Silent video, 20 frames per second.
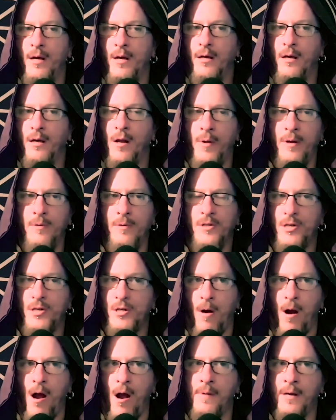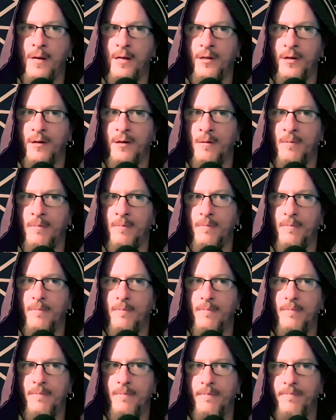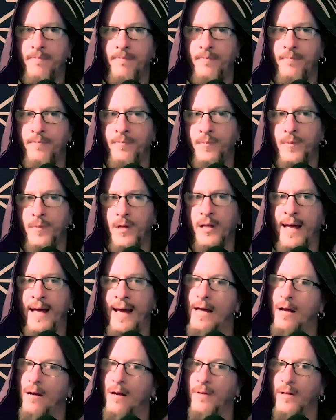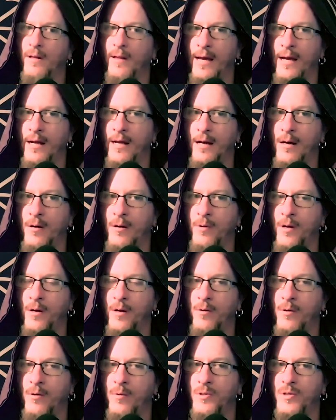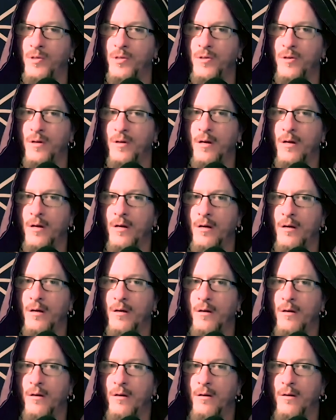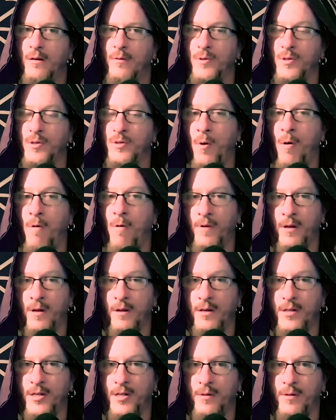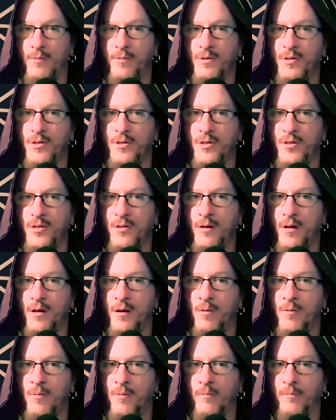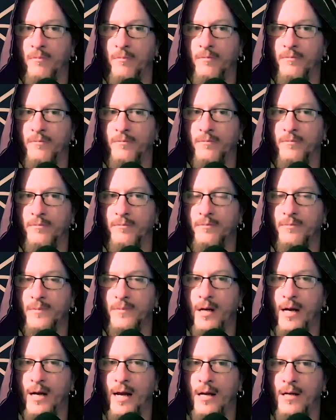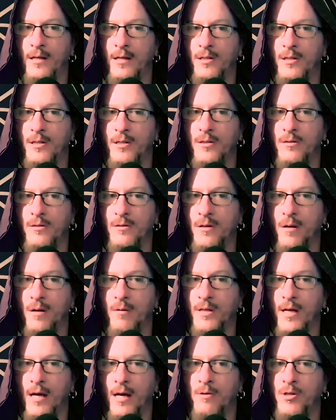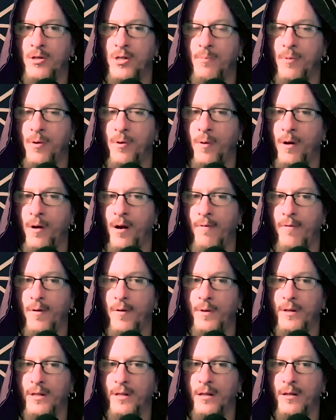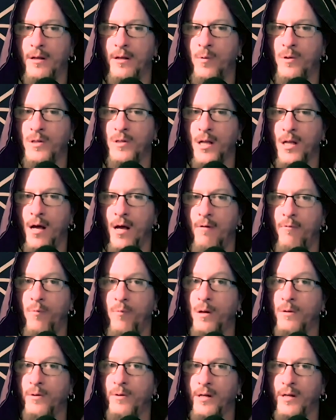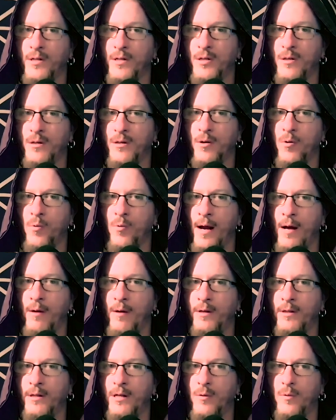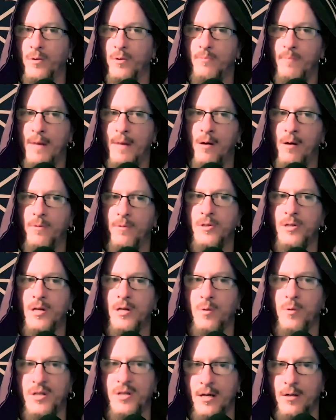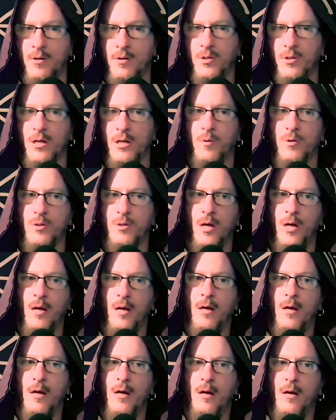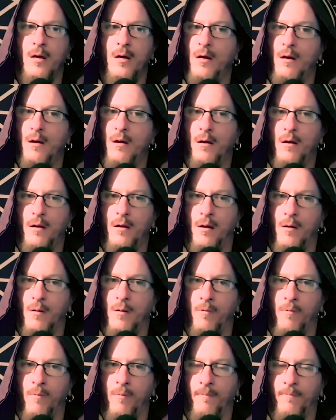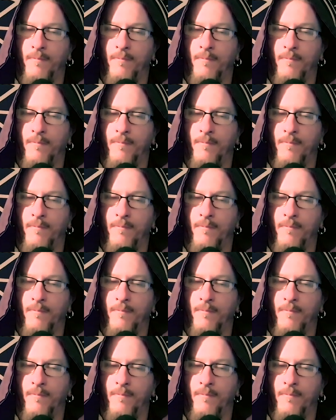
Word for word: You know, he was describing the the layout of the land, how, you know, it was it was a small village, and it was, you know, it had its, you know, township or whatever, but then there was a lot of wilderness, and around it there was mountains, there was hills, there was, you know,